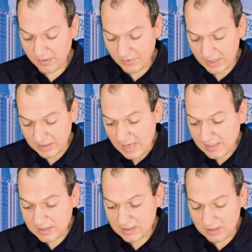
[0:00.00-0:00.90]
And
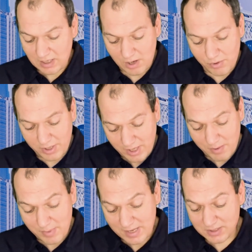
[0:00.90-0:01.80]
that's how he
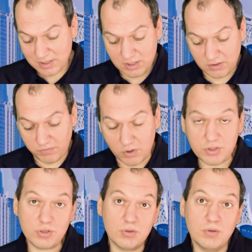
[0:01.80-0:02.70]
amassed this
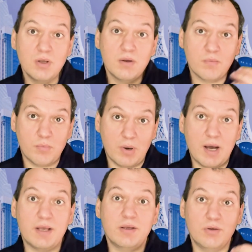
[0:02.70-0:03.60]
fortune,
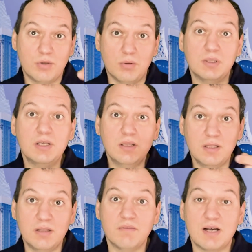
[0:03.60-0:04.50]
by little
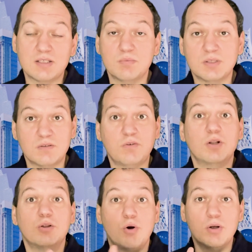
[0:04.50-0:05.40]
investments for a
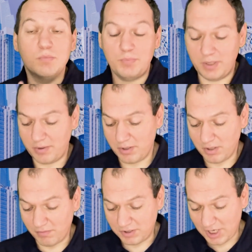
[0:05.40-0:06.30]
long period
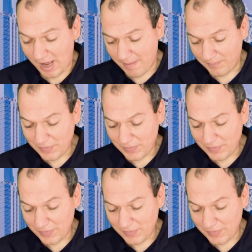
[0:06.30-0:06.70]
of time.